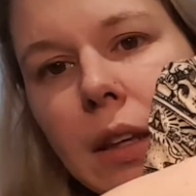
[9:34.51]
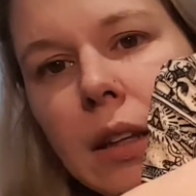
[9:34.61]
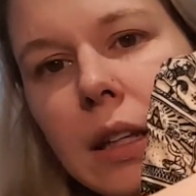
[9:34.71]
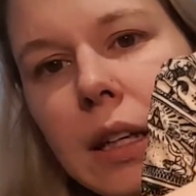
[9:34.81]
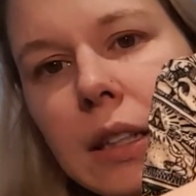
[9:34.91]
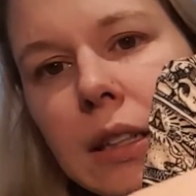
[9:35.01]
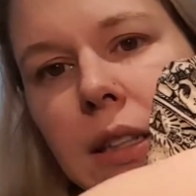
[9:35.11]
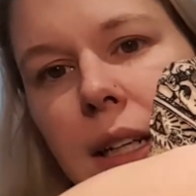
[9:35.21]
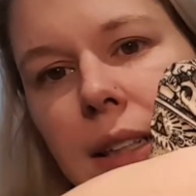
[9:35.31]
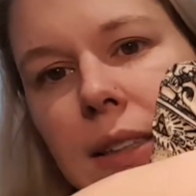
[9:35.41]
and then I did
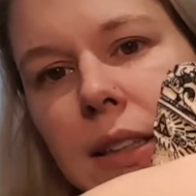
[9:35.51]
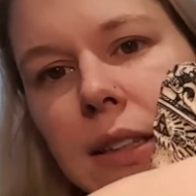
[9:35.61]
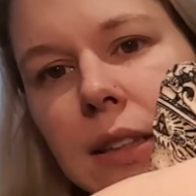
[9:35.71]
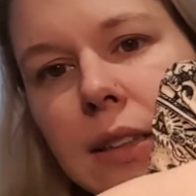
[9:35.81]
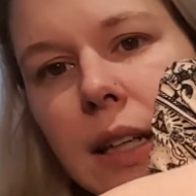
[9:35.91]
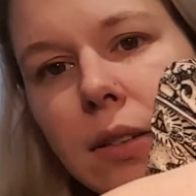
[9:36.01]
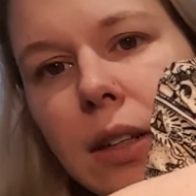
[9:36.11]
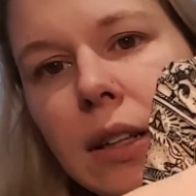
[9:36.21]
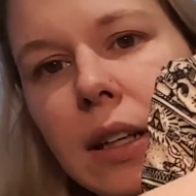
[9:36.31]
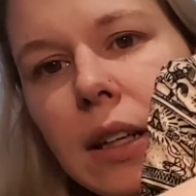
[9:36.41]
the next, and then down.
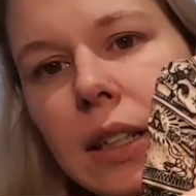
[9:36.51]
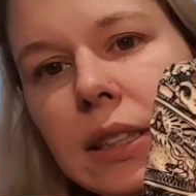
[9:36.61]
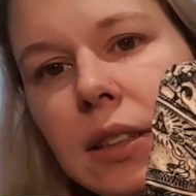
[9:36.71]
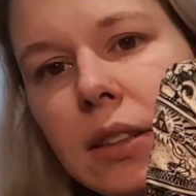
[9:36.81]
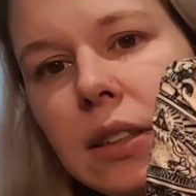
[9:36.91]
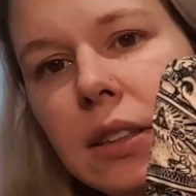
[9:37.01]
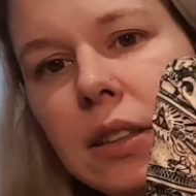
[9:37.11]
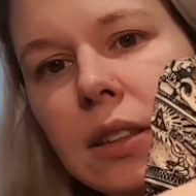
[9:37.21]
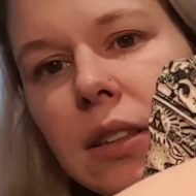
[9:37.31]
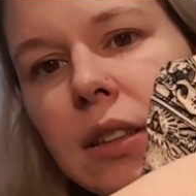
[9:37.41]
And then I
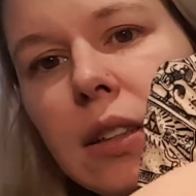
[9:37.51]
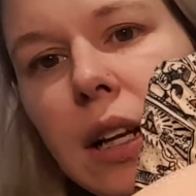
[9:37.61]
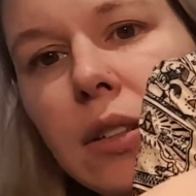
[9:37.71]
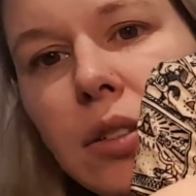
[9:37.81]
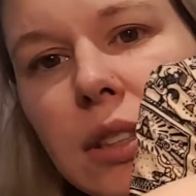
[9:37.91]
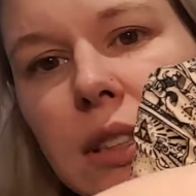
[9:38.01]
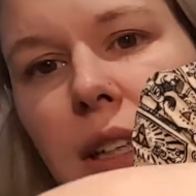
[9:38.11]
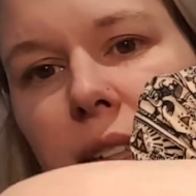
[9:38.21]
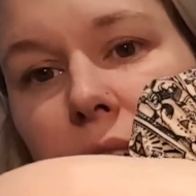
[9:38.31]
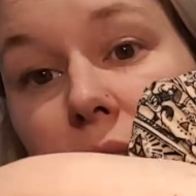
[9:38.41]
noticed
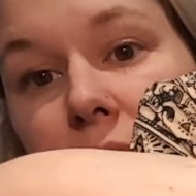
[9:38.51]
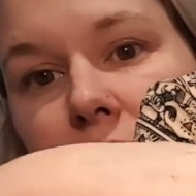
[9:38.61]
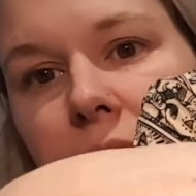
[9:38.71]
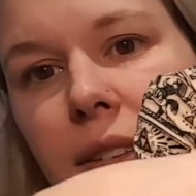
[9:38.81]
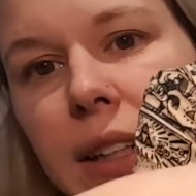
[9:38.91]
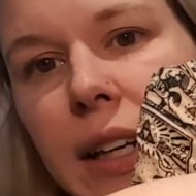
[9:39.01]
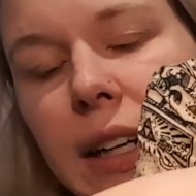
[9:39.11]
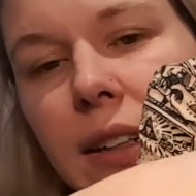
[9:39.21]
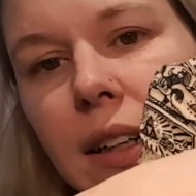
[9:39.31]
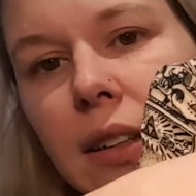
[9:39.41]
like all this area
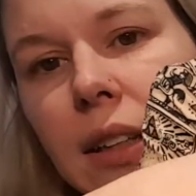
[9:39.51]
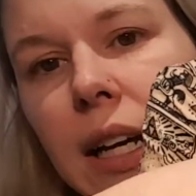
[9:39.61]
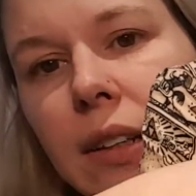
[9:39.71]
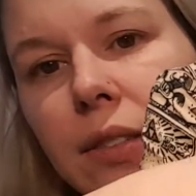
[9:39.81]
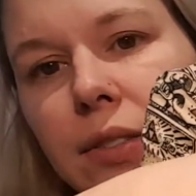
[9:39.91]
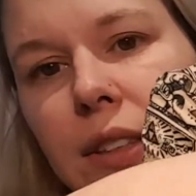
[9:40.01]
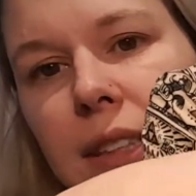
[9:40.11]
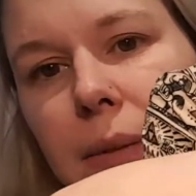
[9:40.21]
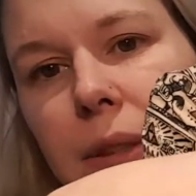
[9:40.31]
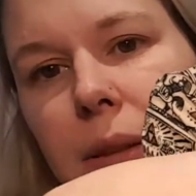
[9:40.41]
had a lot of the
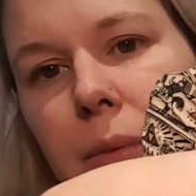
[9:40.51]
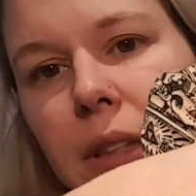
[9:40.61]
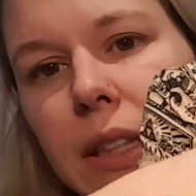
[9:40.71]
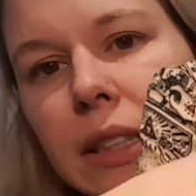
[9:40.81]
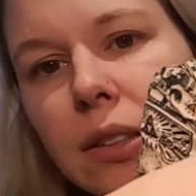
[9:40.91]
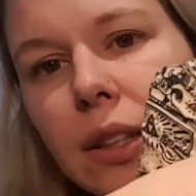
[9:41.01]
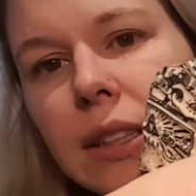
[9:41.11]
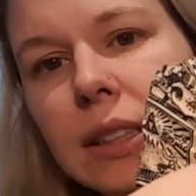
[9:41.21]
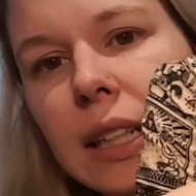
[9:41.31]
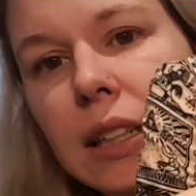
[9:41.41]
same symbol in it. So I
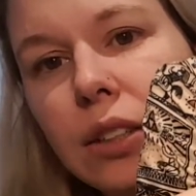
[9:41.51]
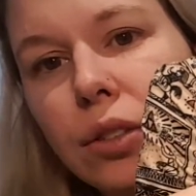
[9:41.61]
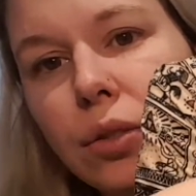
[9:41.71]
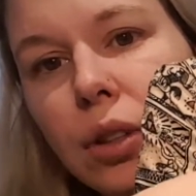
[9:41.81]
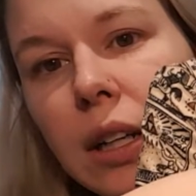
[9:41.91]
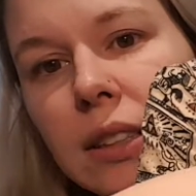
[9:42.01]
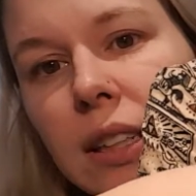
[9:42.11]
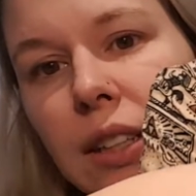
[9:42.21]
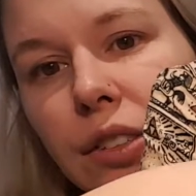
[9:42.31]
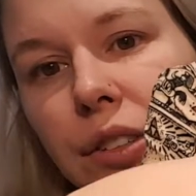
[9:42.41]
decided to do cross
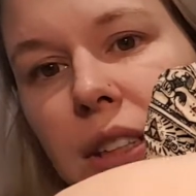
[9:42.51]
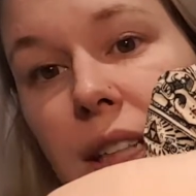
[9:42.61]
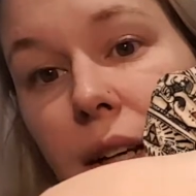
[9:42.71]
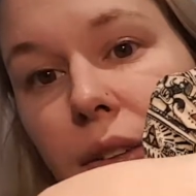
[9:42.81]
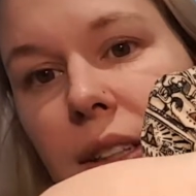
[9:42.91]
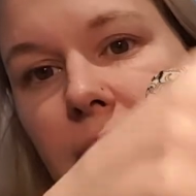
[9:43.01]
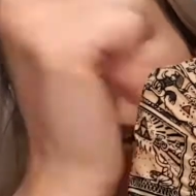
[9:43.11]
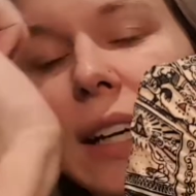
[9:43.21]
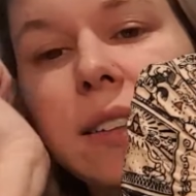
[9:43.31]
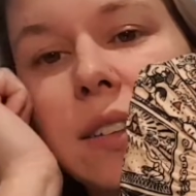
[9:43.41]
country down the
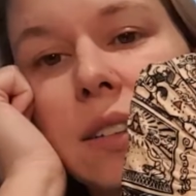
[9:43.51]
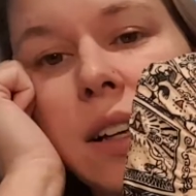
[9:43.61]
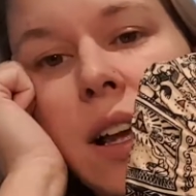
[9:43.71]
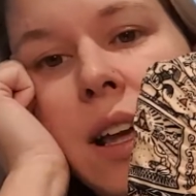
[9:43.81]
diagonal.